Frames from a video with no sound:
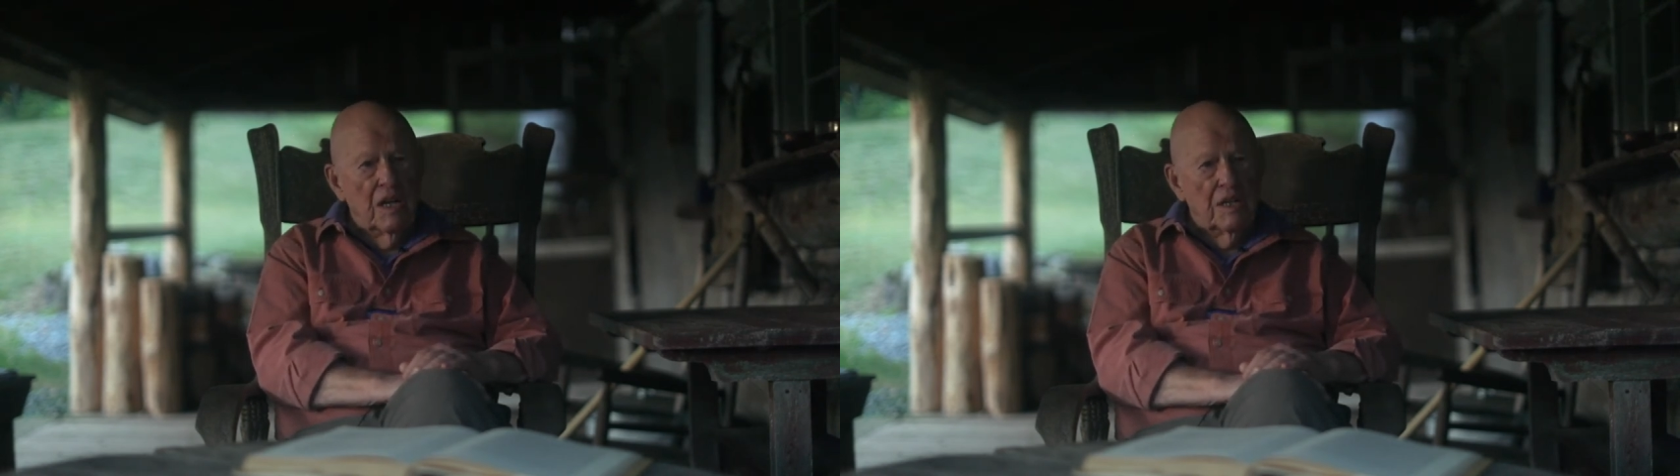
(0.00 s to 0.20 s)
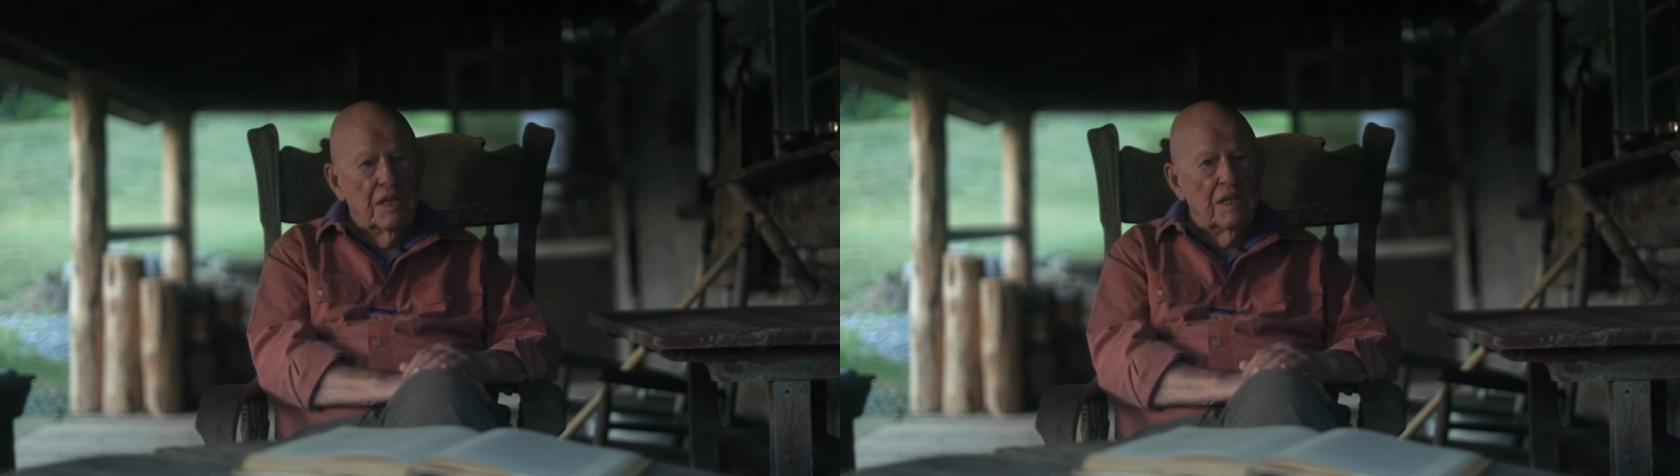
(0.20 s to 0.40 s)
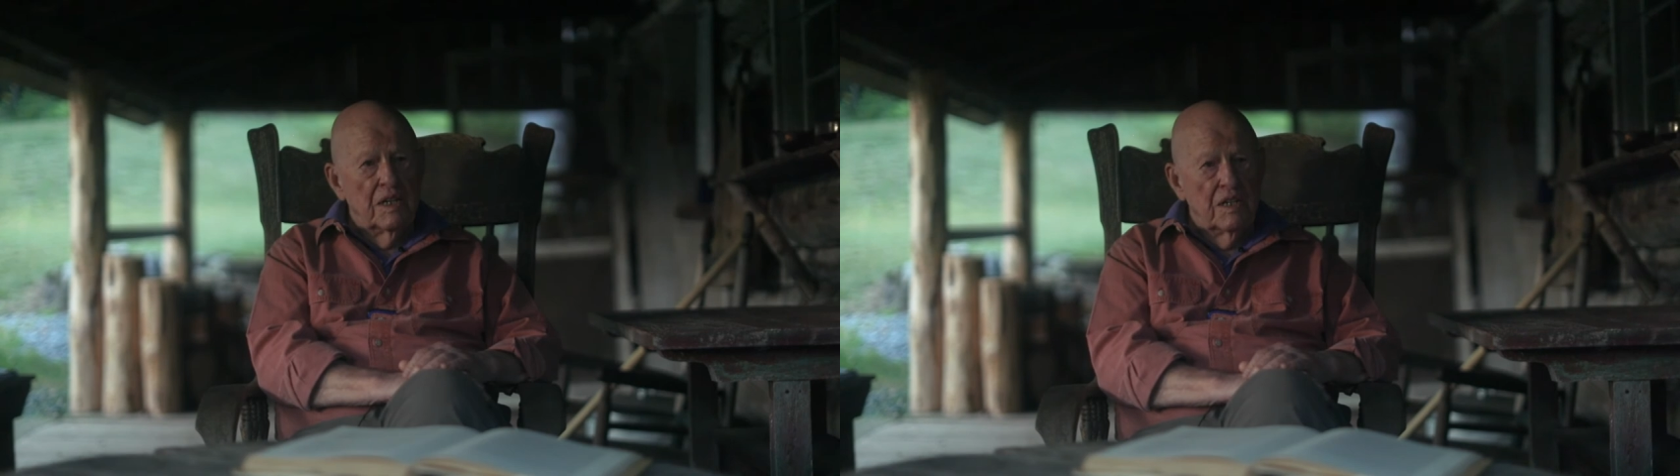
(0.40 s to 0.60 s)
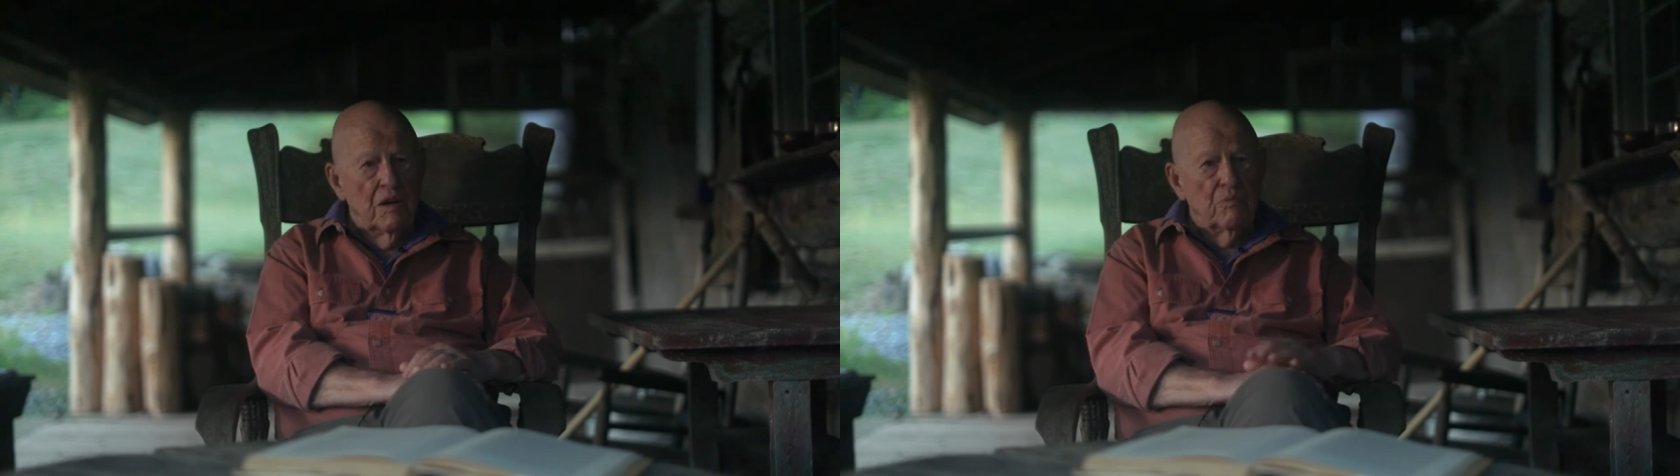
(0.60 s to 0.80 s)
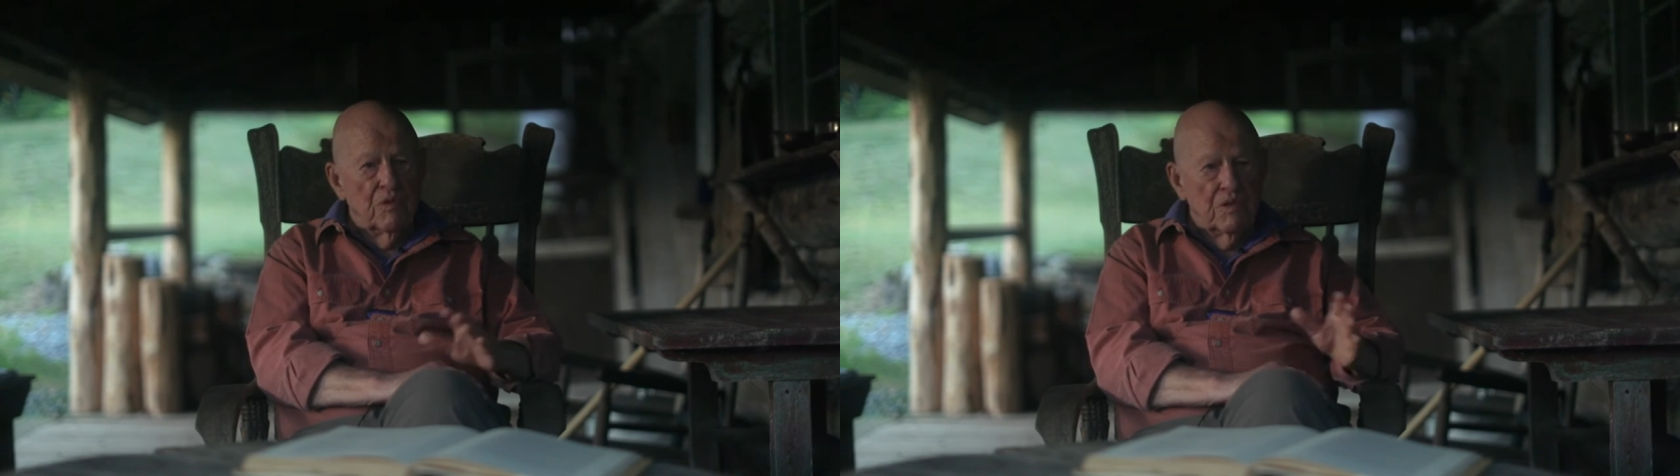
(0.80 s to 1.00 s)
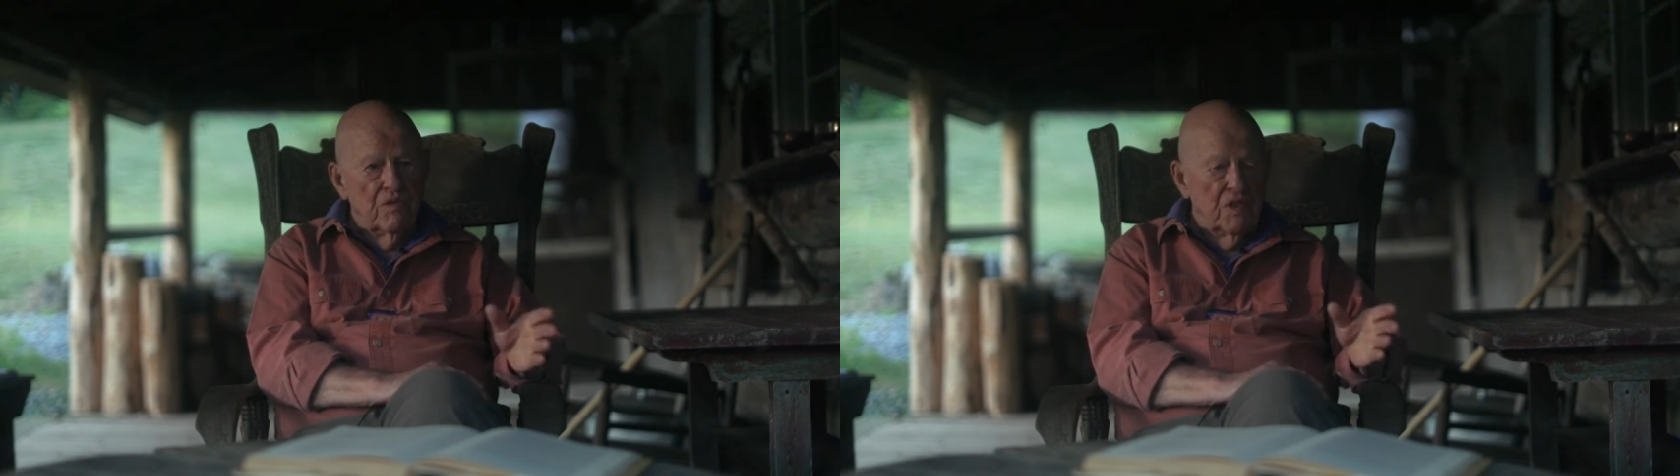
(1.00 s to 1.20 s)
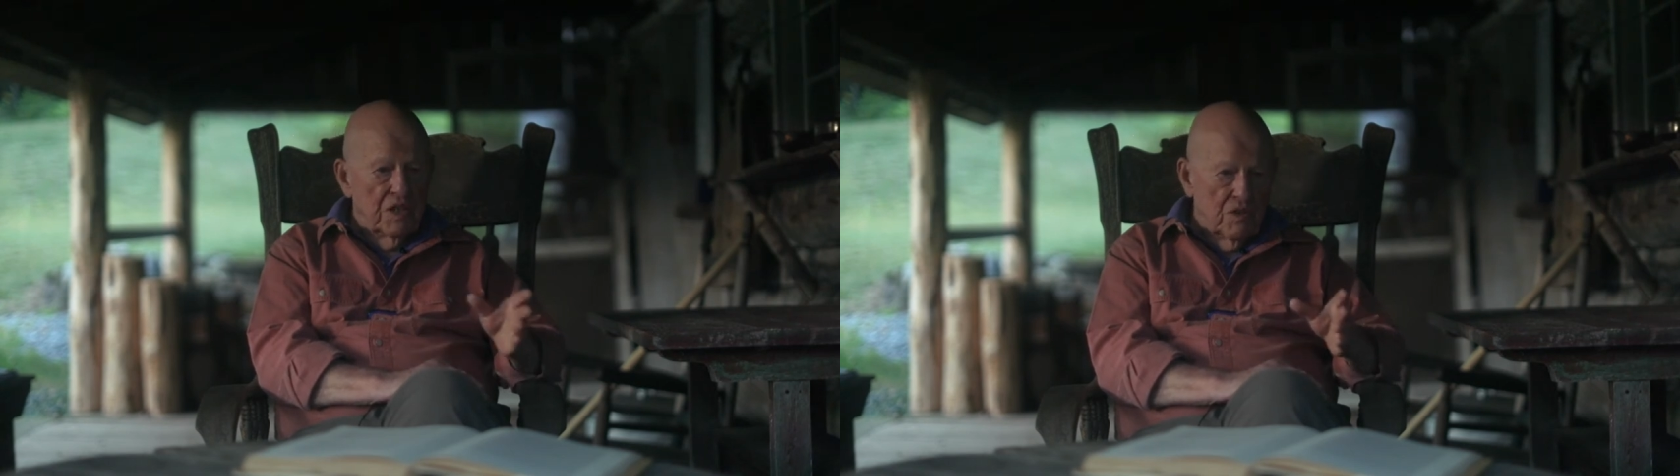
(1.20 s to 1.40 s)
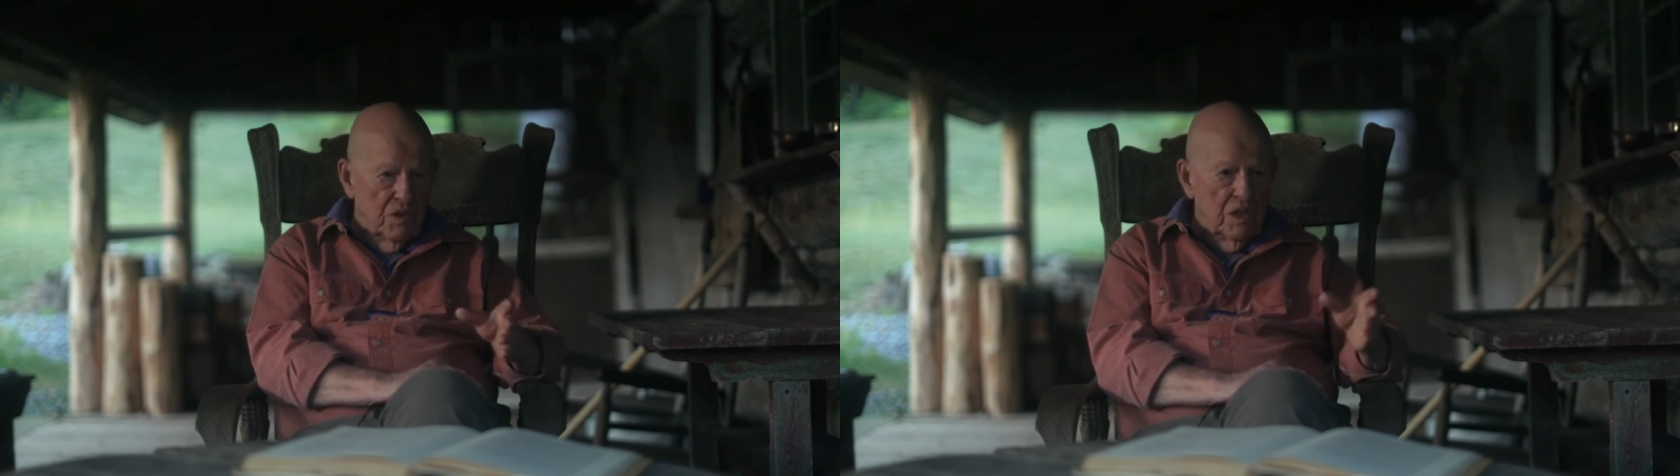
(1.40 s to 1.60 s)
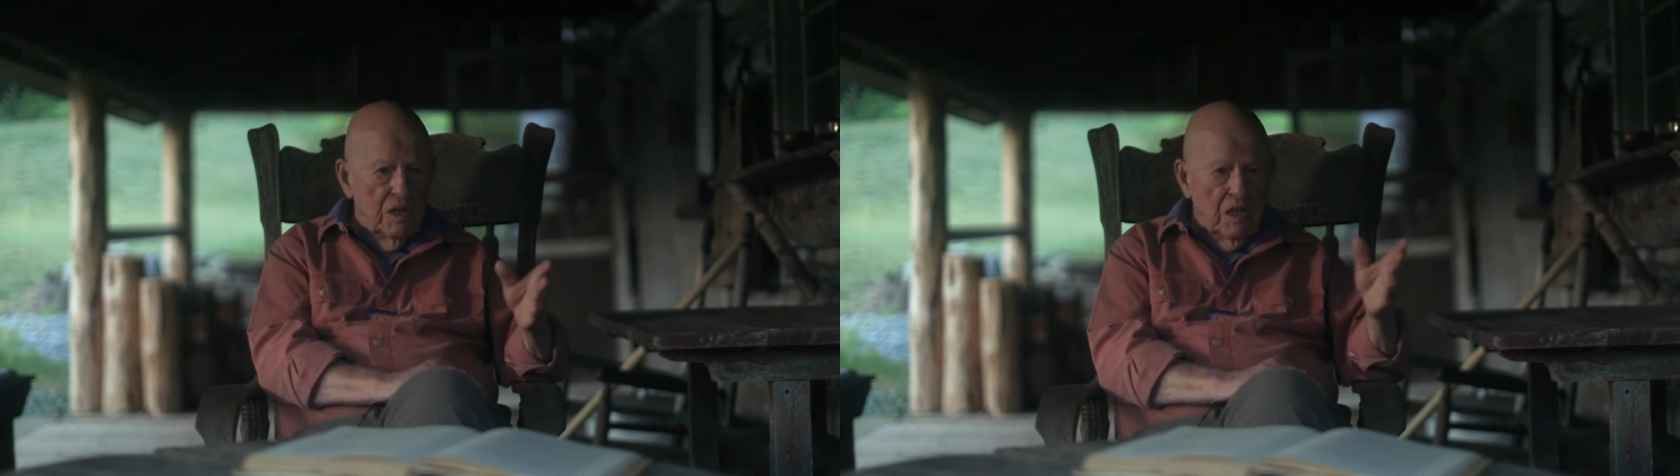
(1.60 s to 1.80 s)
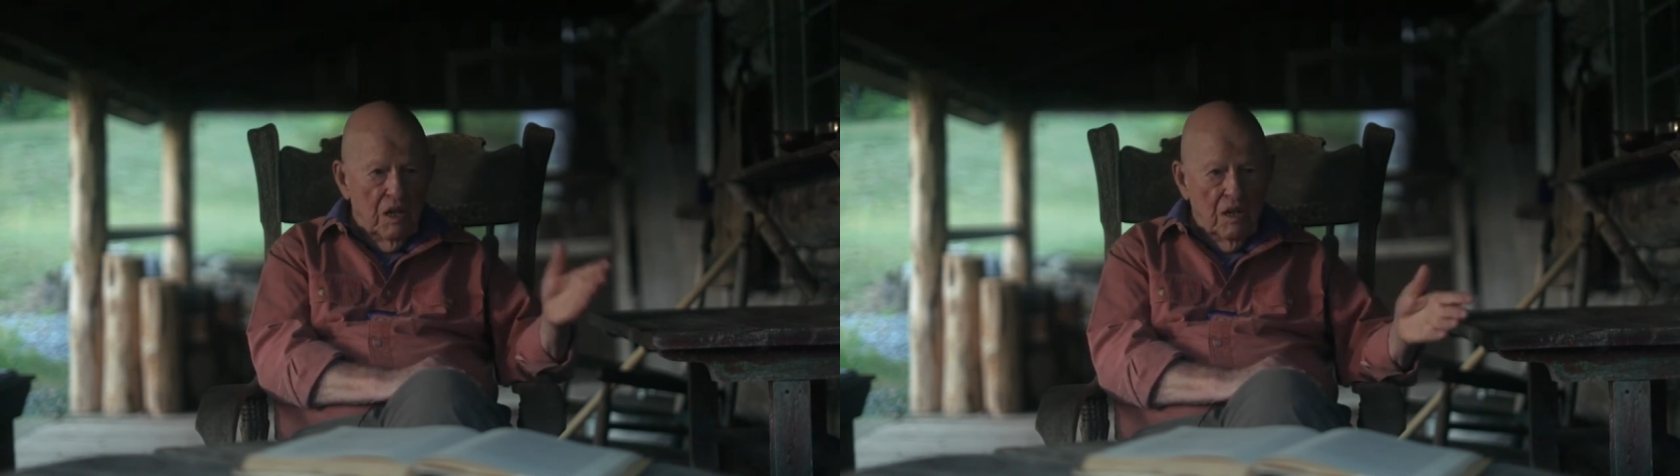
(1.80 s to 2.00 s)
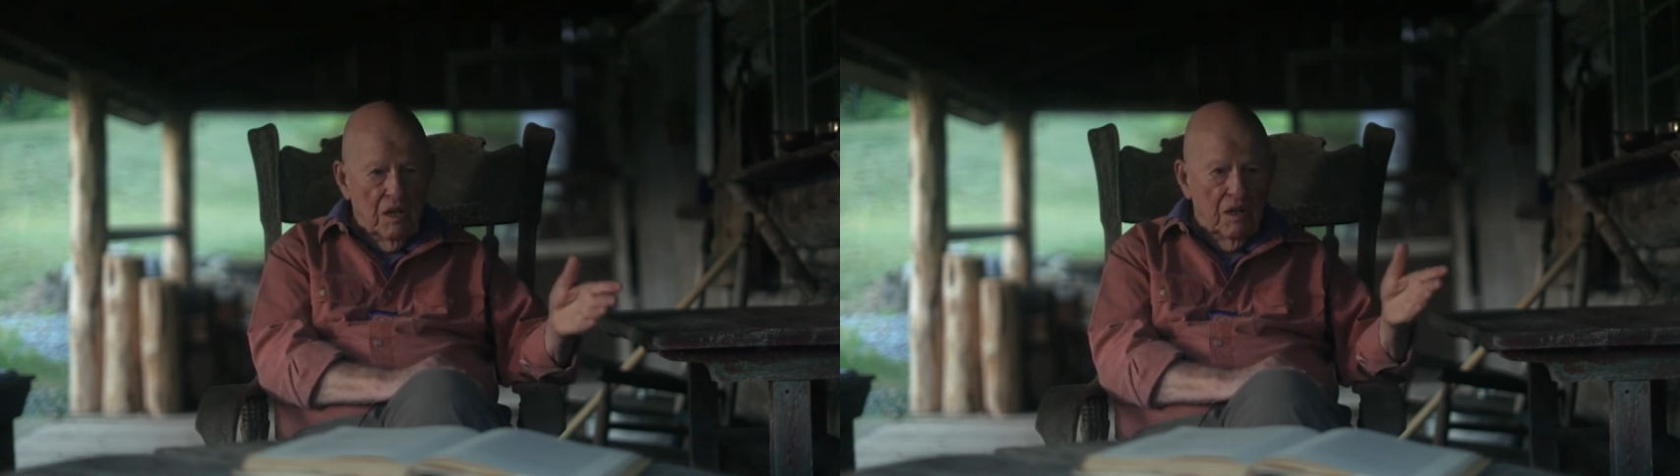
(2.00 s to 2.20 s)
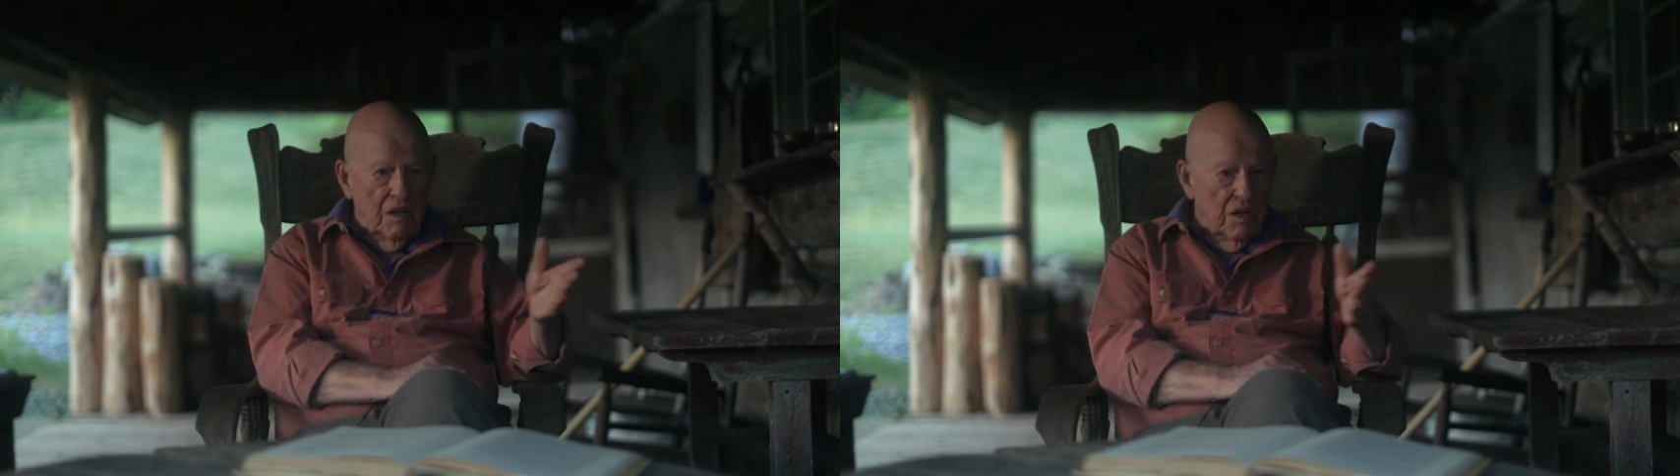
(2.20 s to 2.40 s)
and ended up with a victory uh,